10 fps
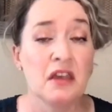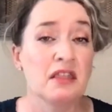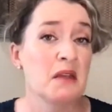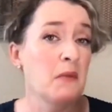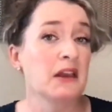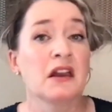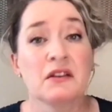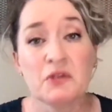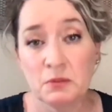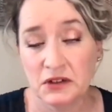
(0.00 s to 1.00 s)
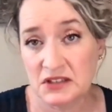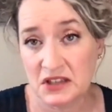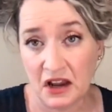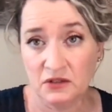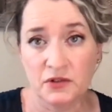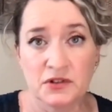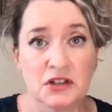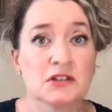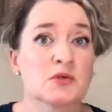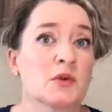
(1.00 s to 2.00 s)
They may not even be designed for
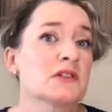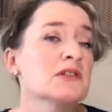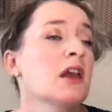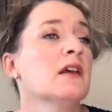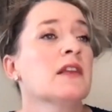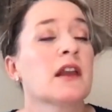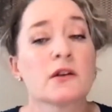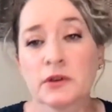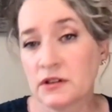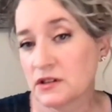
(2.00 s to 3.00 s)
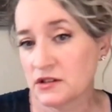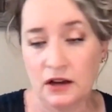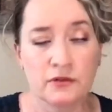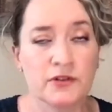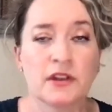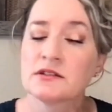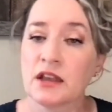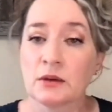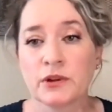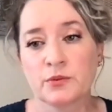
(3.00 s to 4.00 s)
tic disorders. They are really designed for things
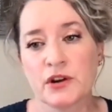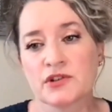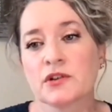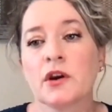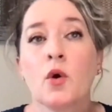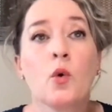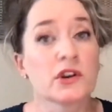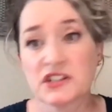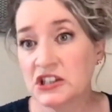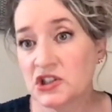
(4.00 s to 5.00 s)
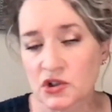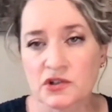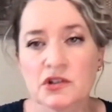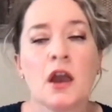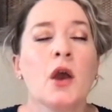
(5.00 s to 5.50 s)
like blood pressure or seizures.